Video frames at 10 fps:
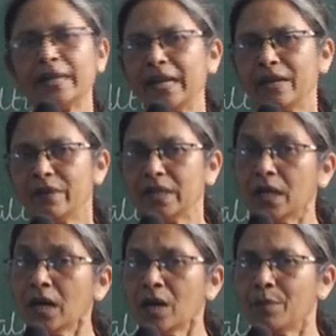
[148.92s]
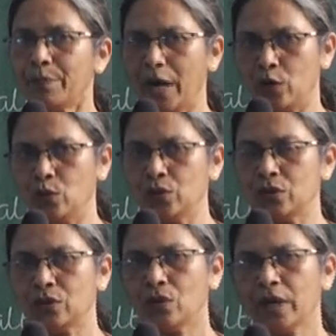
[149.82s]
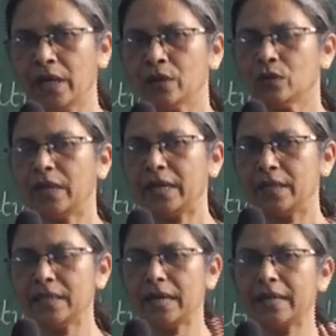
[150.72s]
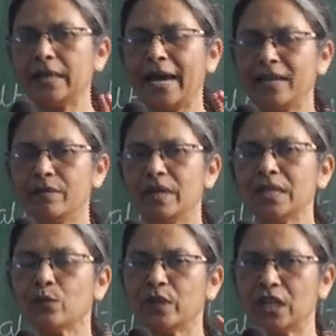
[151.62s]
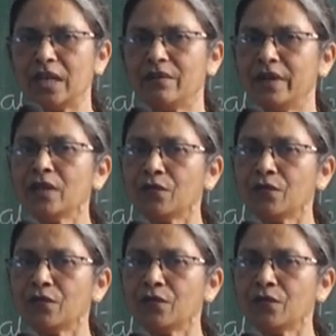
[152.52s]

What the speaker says: they live in the burrows. Okay, so these are the animals which live in